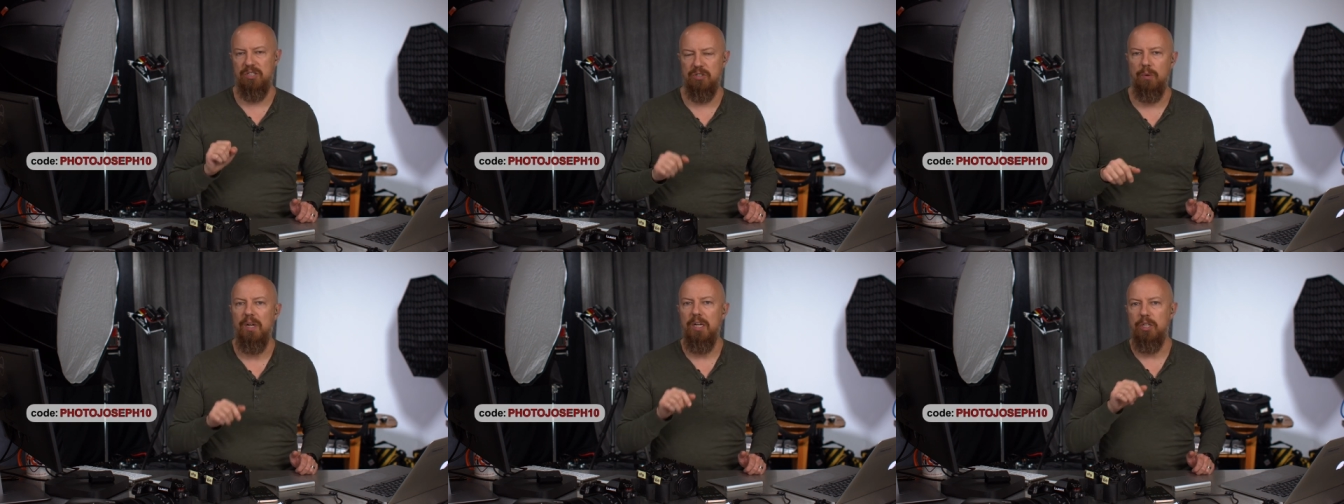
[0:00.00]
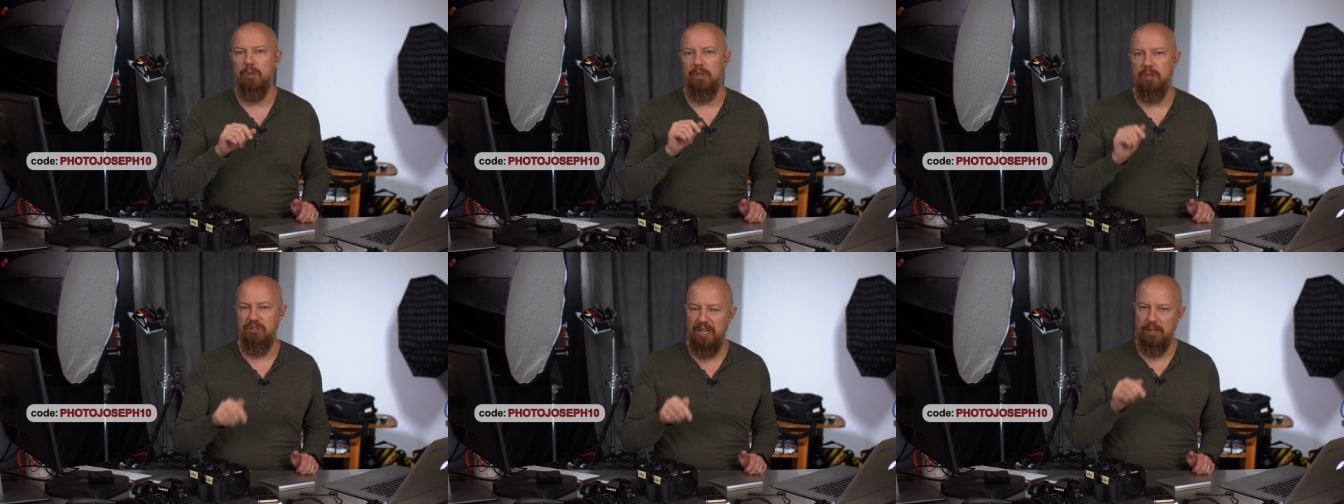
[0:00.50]
So you can
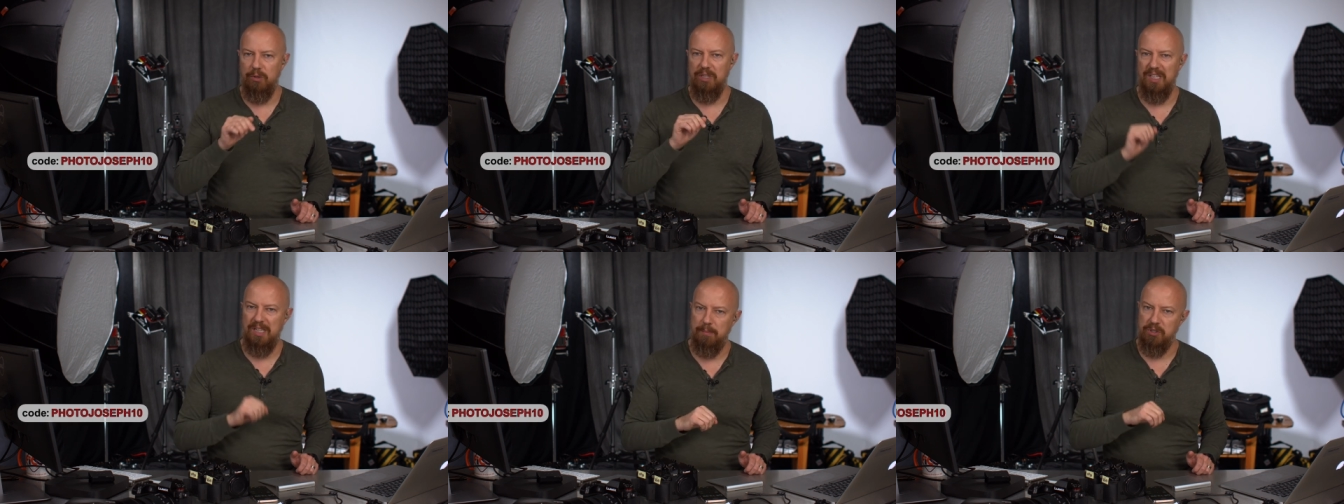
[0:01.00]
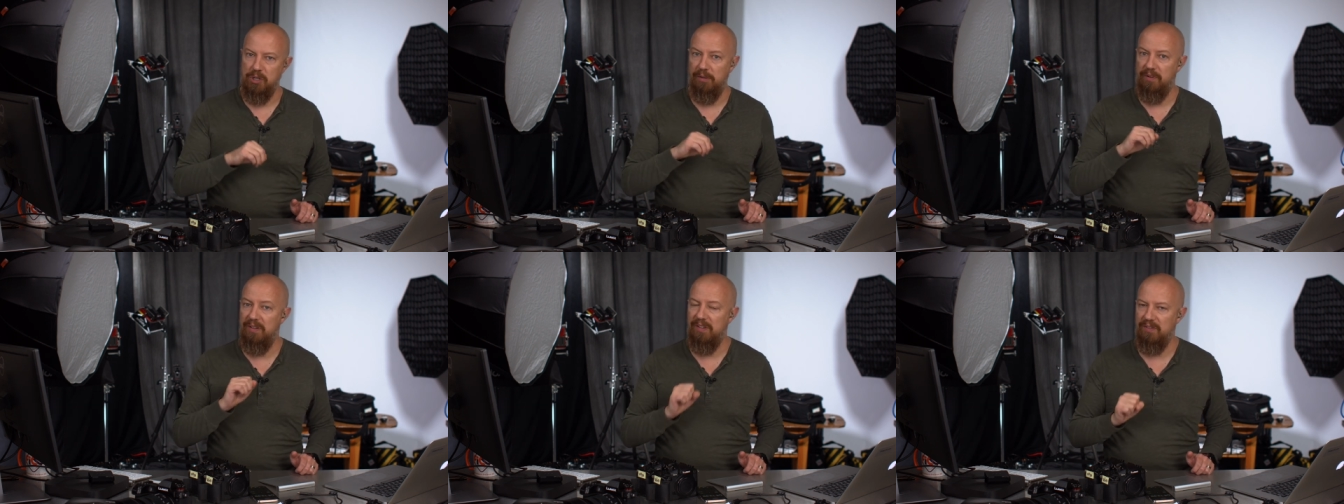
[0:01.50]
use that code to get 10%
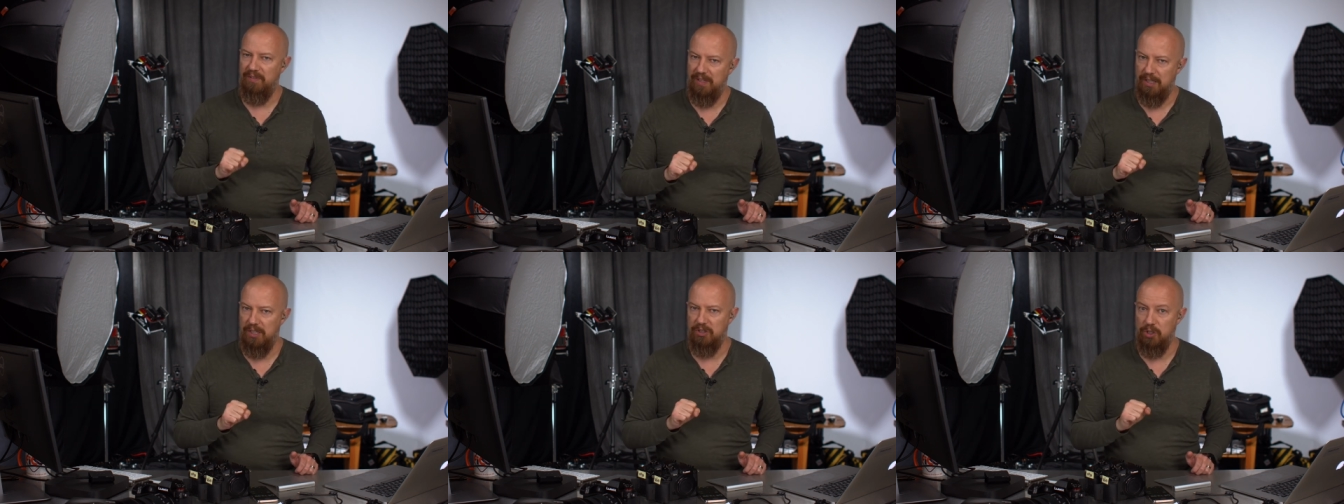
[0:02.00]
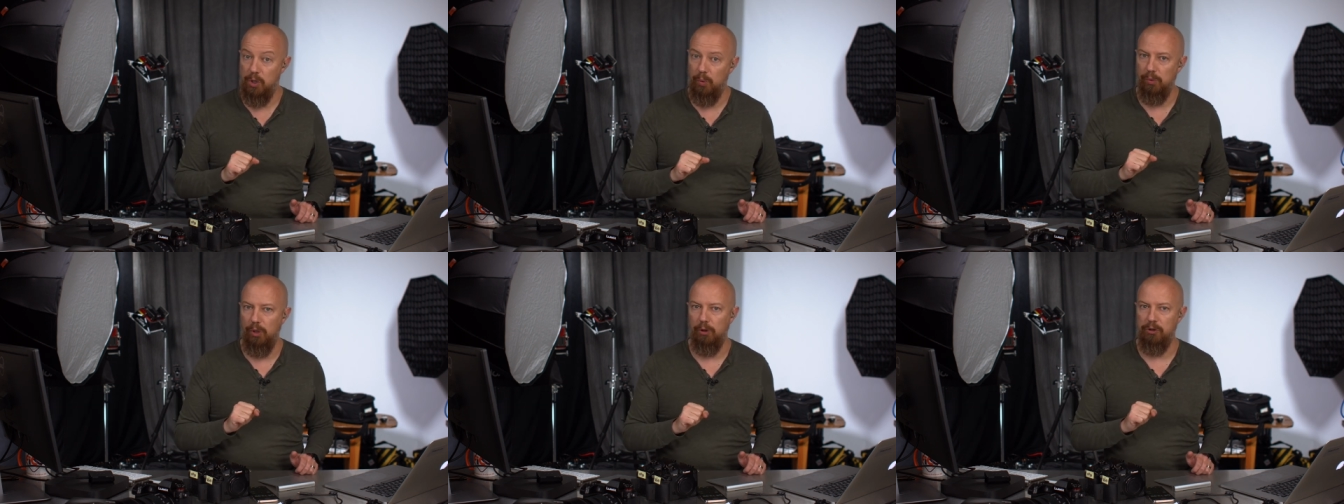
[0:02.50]
off if it is
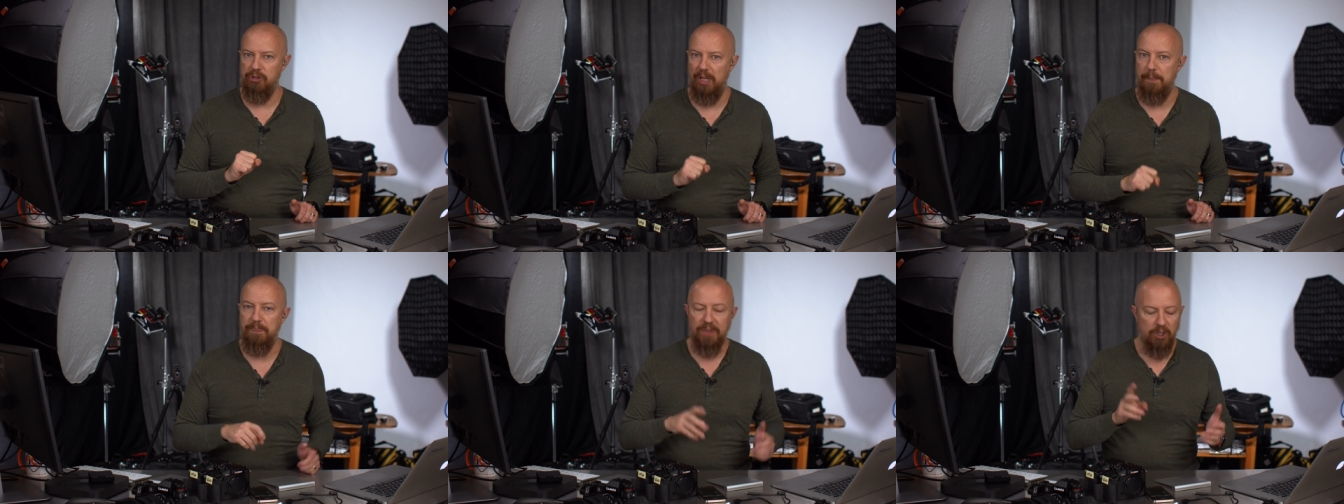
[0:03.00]
no longer July.